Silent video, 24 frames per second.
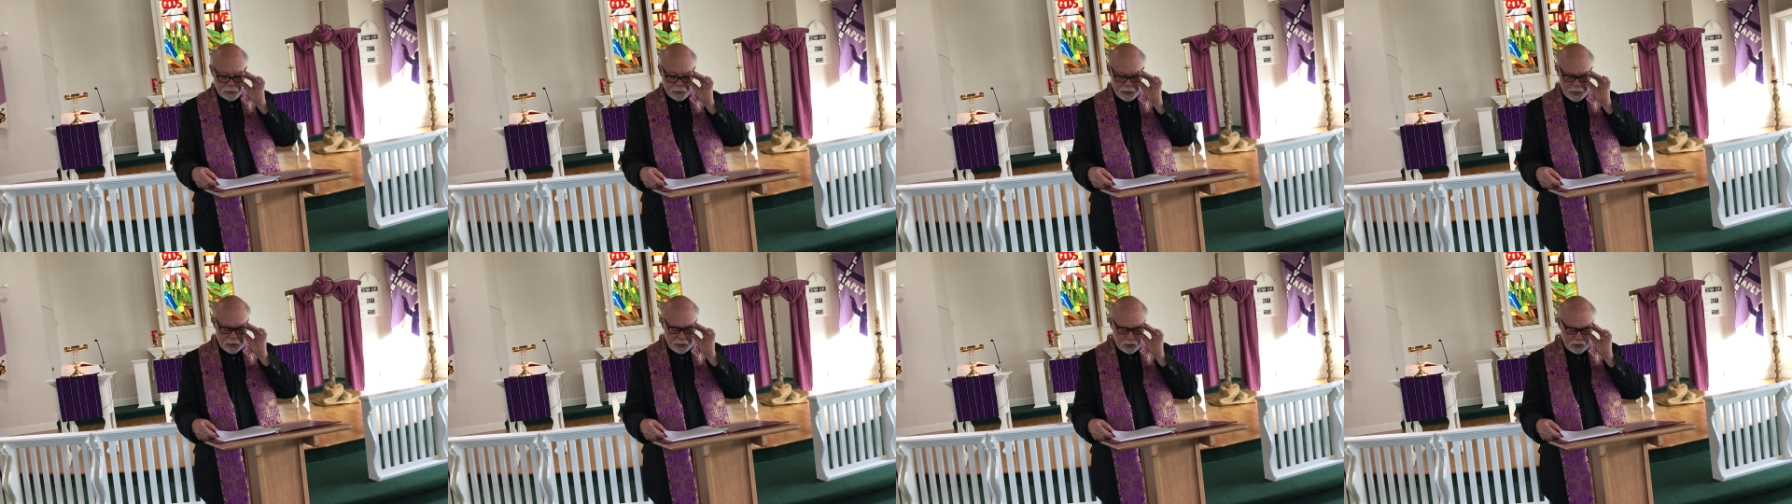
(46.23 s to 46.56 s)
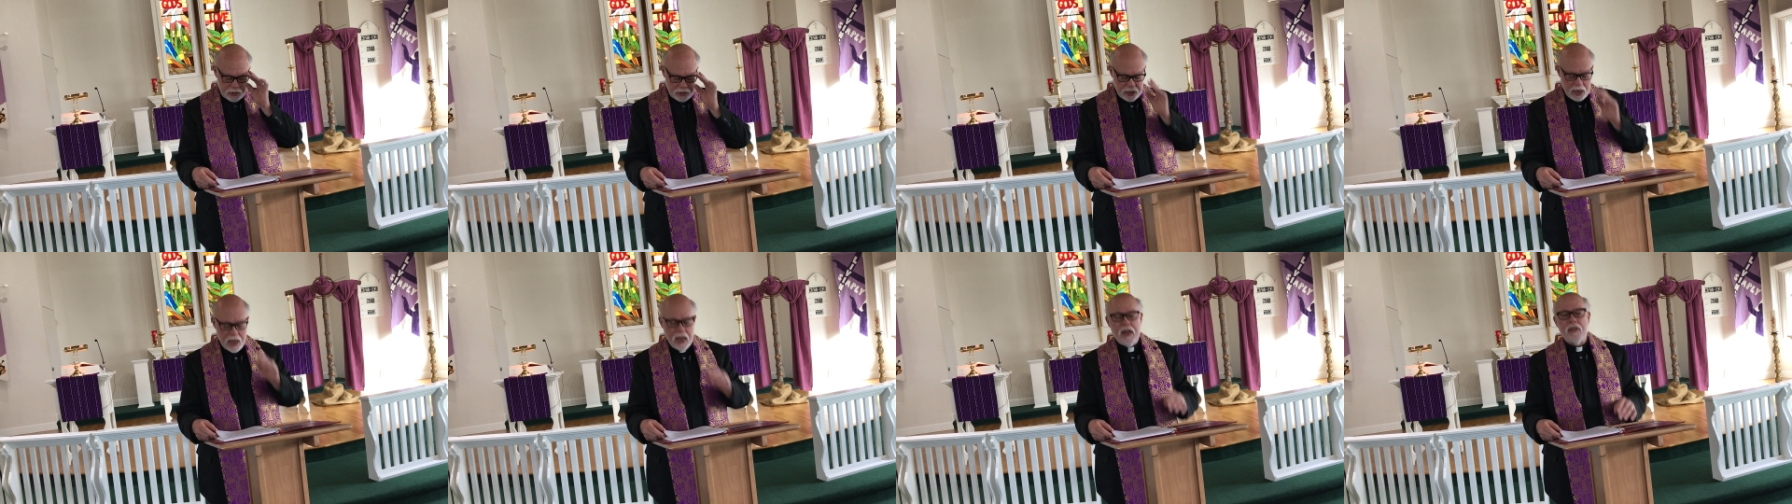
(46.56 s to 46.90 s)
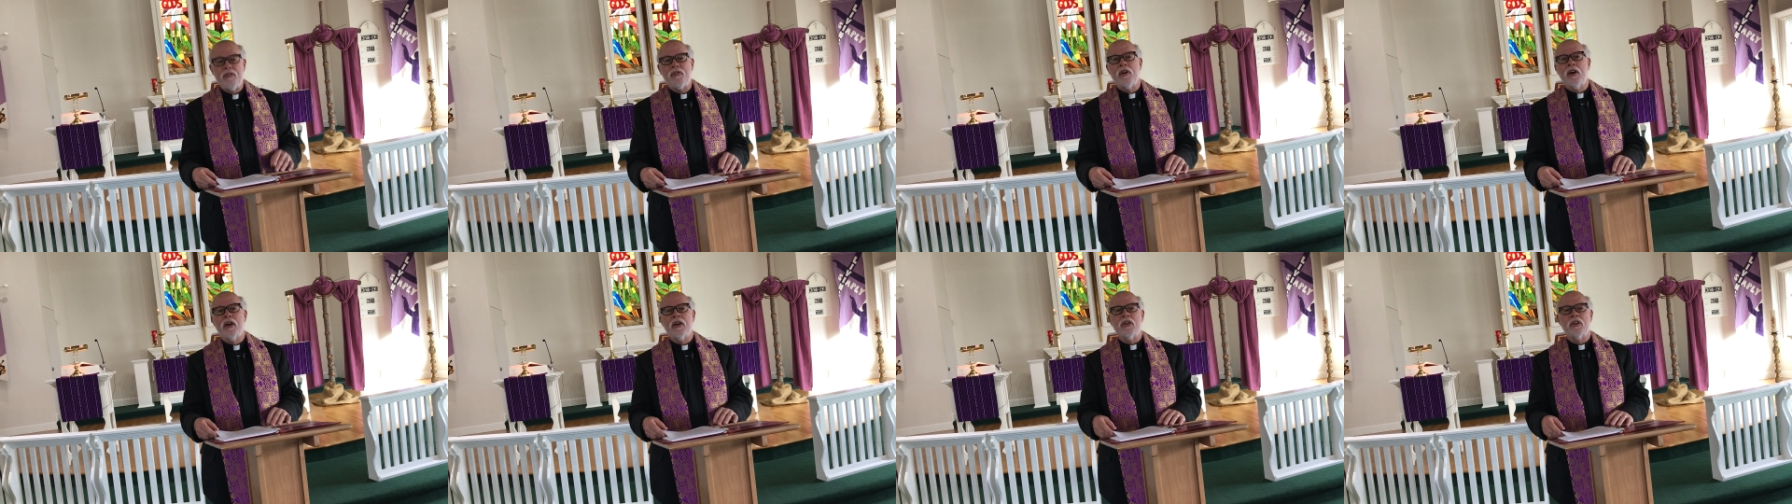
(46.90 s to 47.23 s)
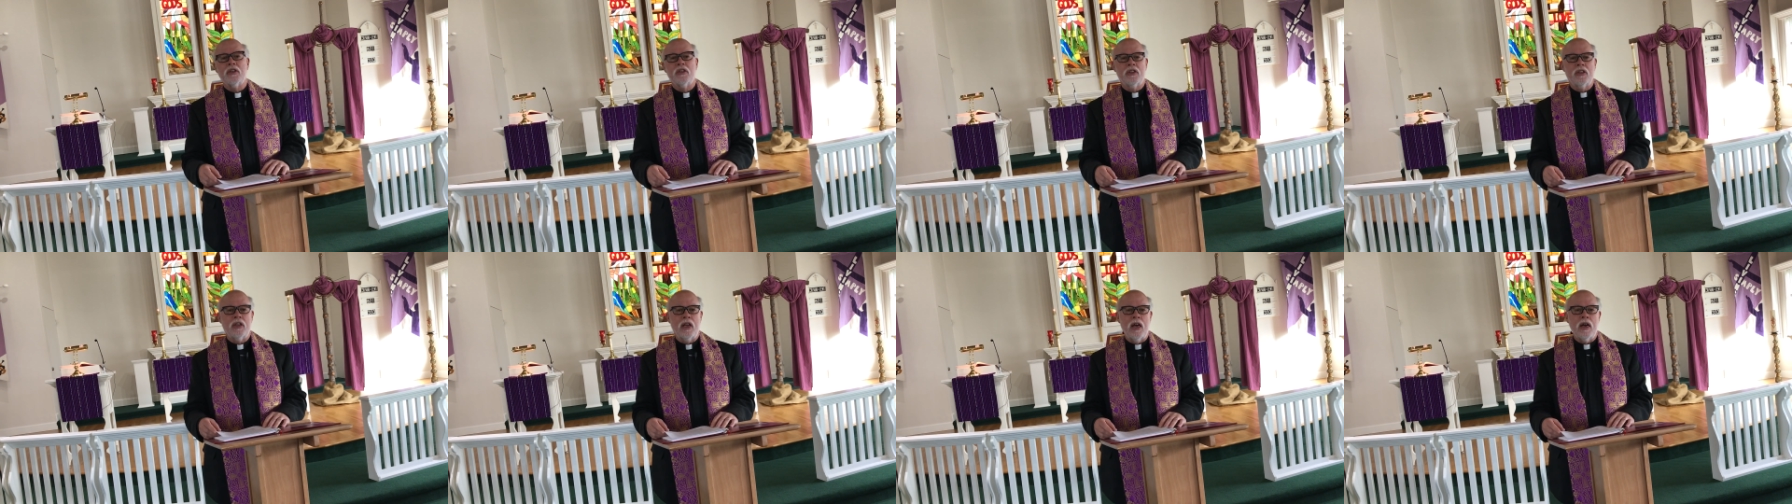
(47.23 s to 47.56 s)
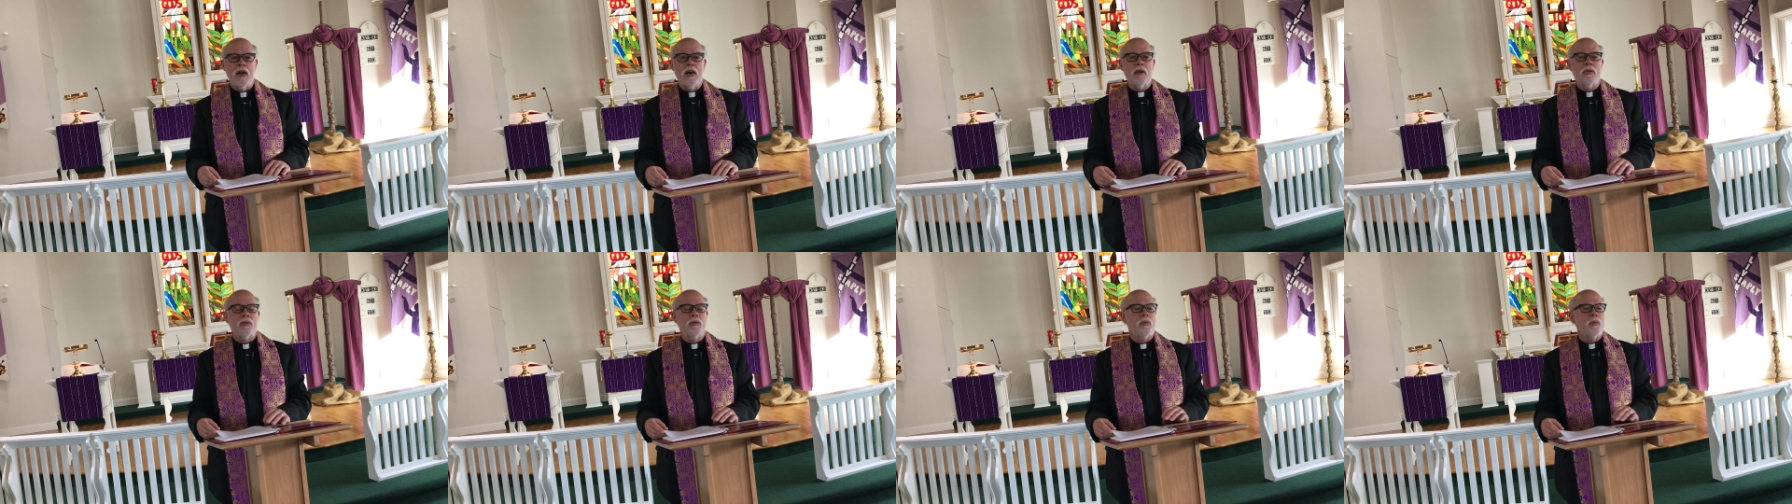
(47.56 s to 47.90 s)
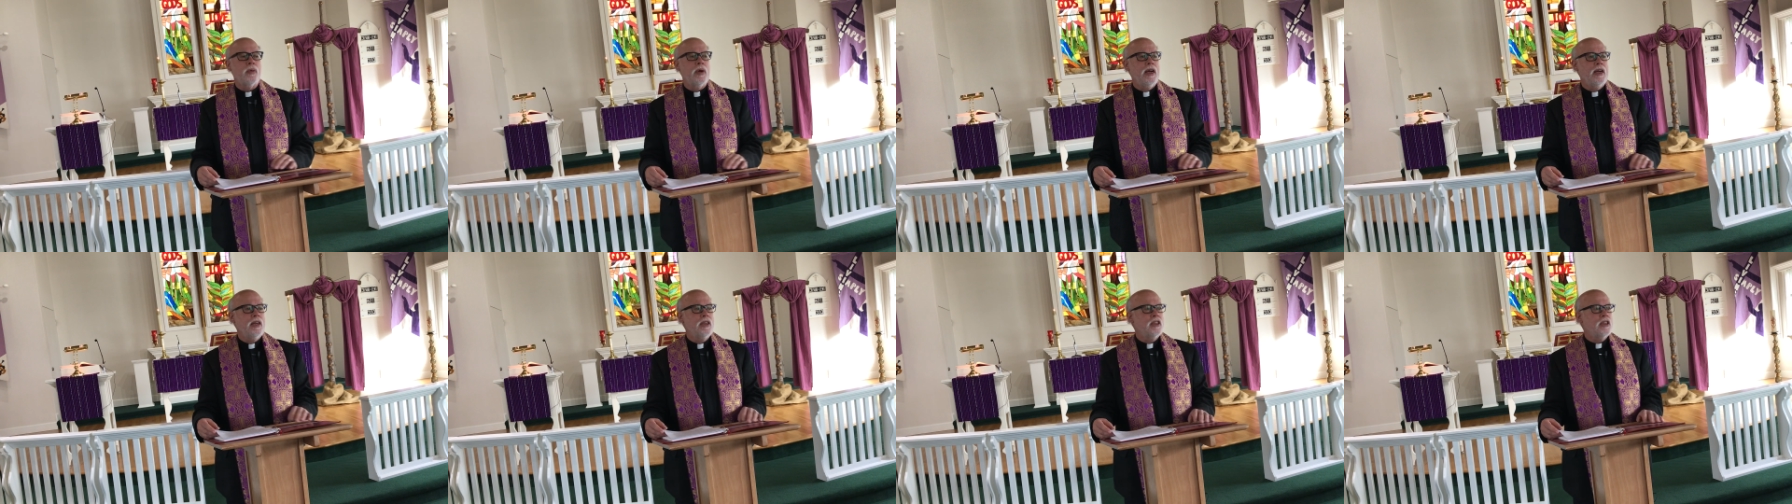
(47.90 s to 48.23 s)
play it safe, hunker down,
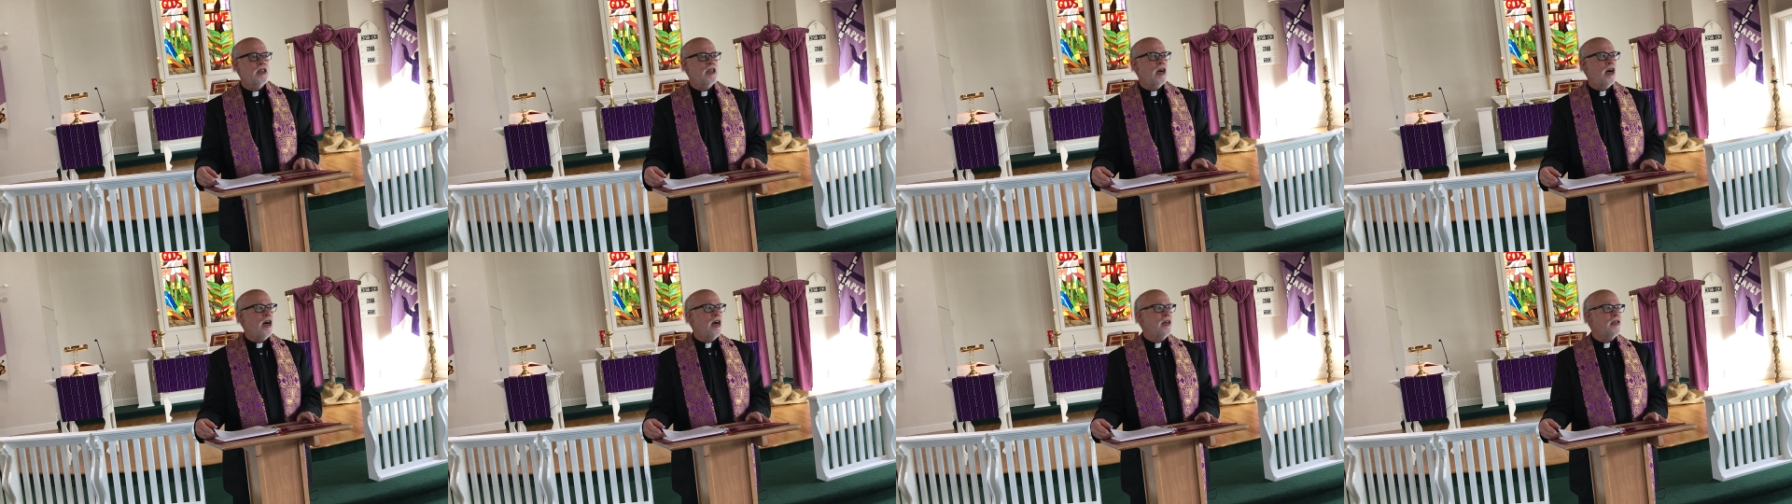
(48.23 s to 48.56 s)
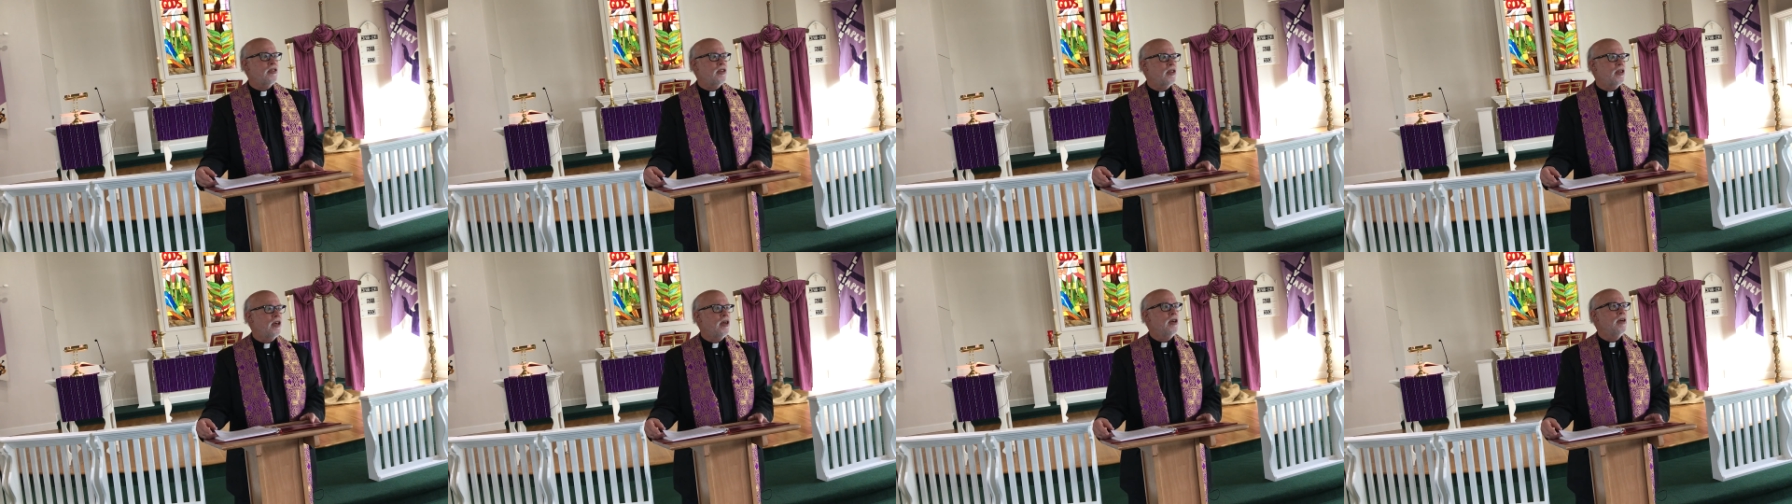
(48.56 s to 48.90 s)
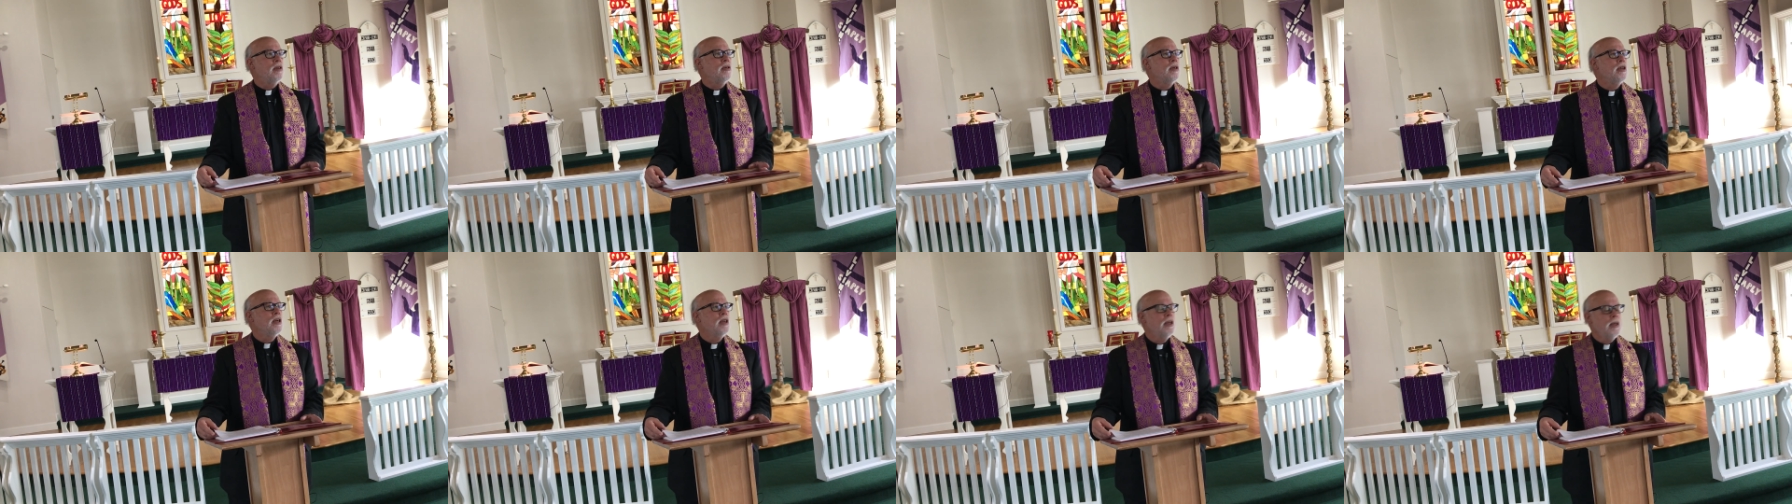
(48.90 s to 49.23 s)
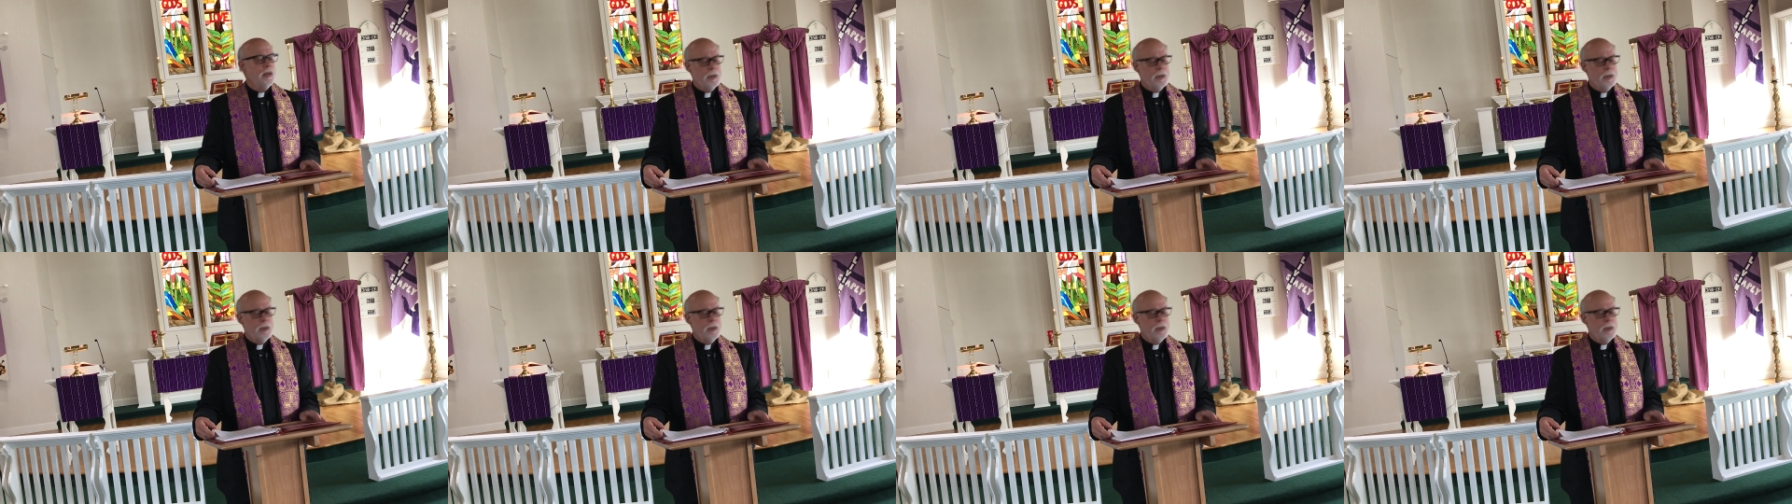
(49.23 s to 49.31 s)
raid Costco.